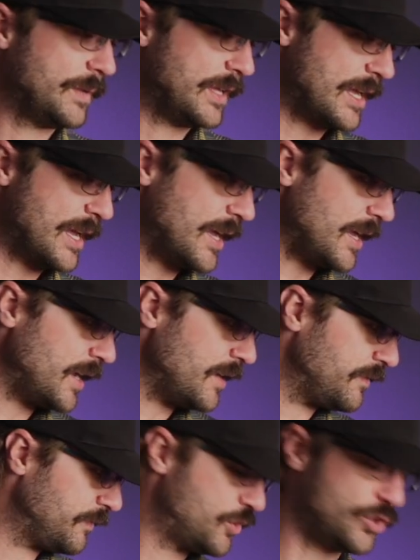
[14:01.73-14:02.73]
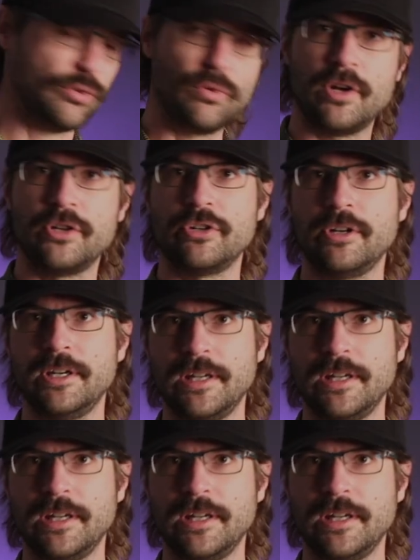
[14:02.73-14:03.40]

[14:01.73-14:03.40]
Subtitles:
MK200